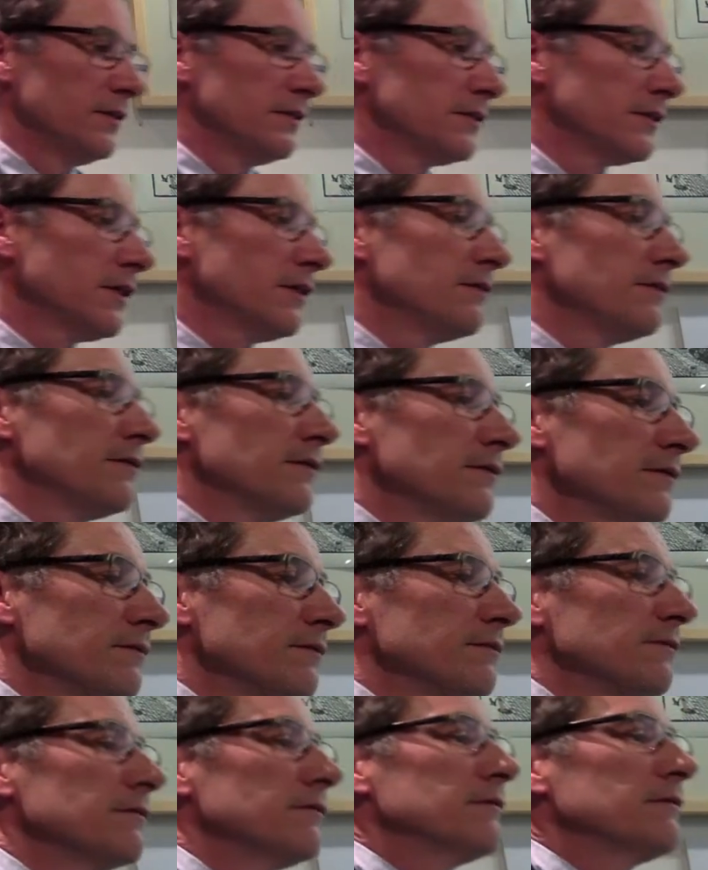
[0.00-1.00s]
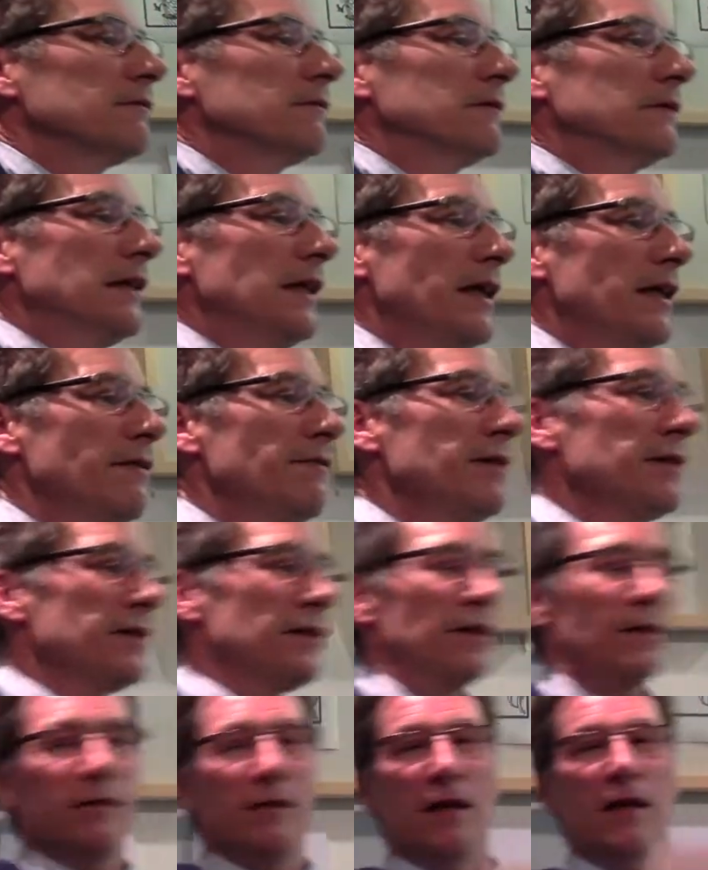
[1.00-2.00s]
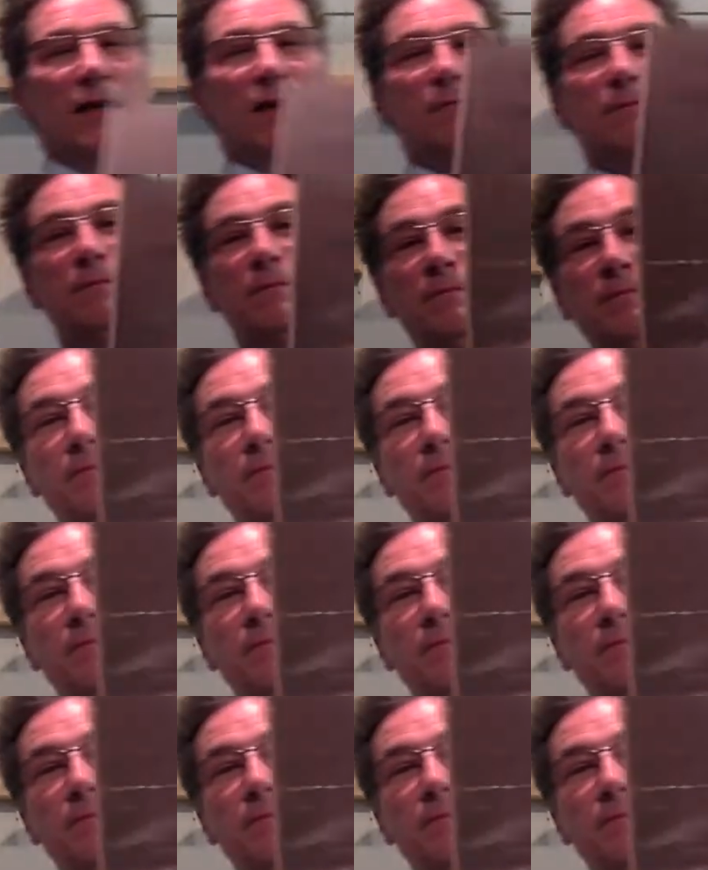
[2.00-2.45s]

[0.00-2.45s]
so here is, don't